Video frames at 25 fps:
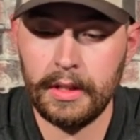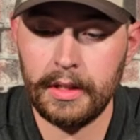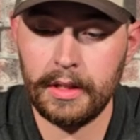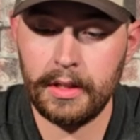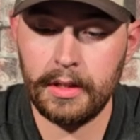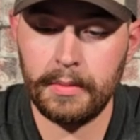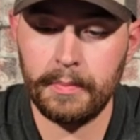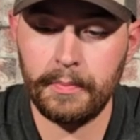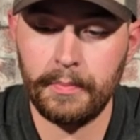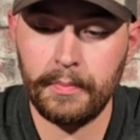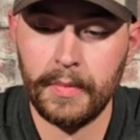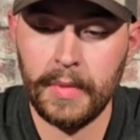
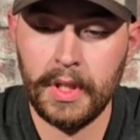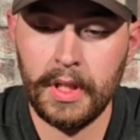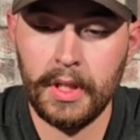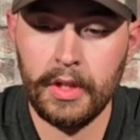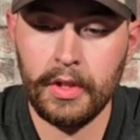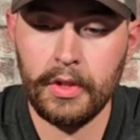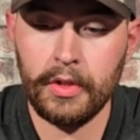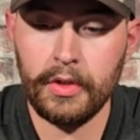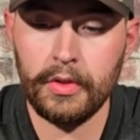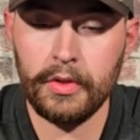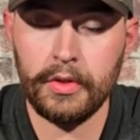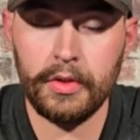
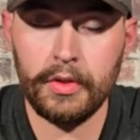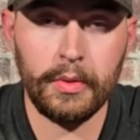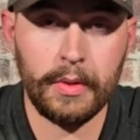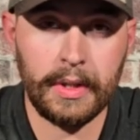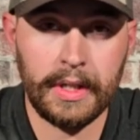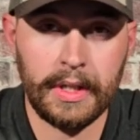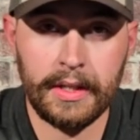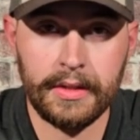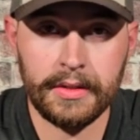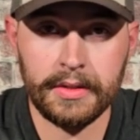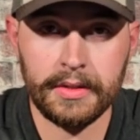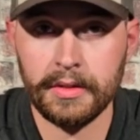
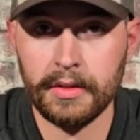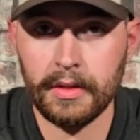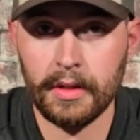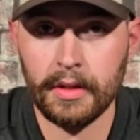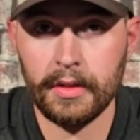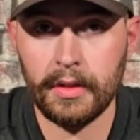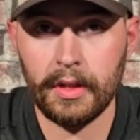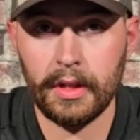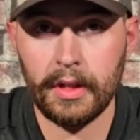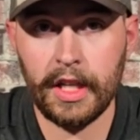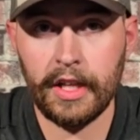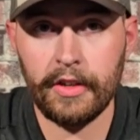You guys
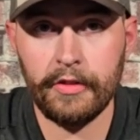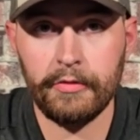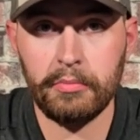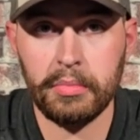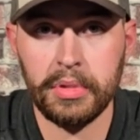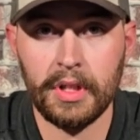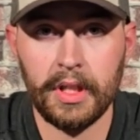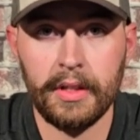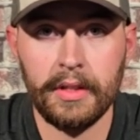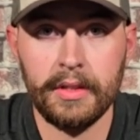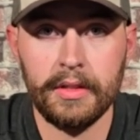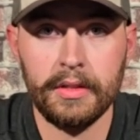are the
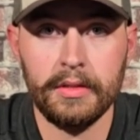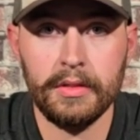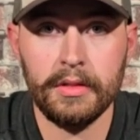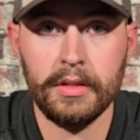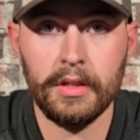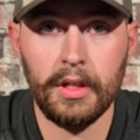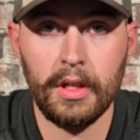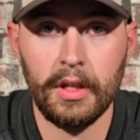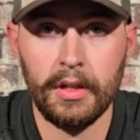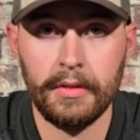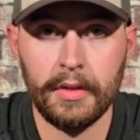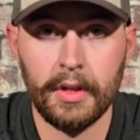lifeblood
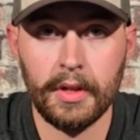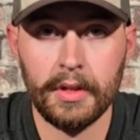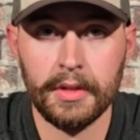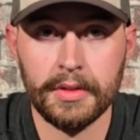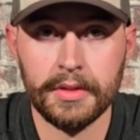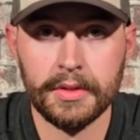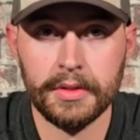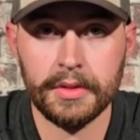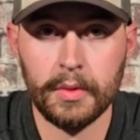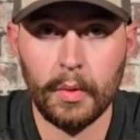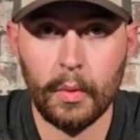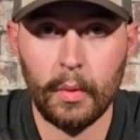of our
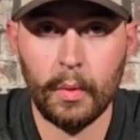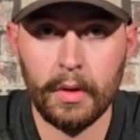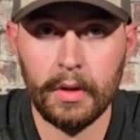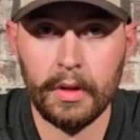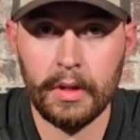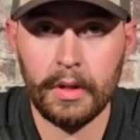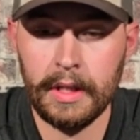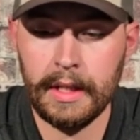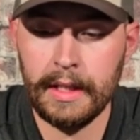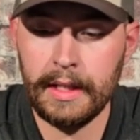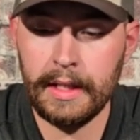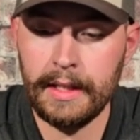
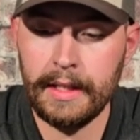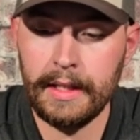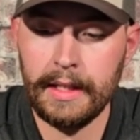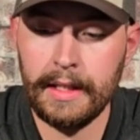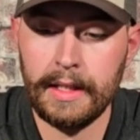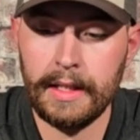store,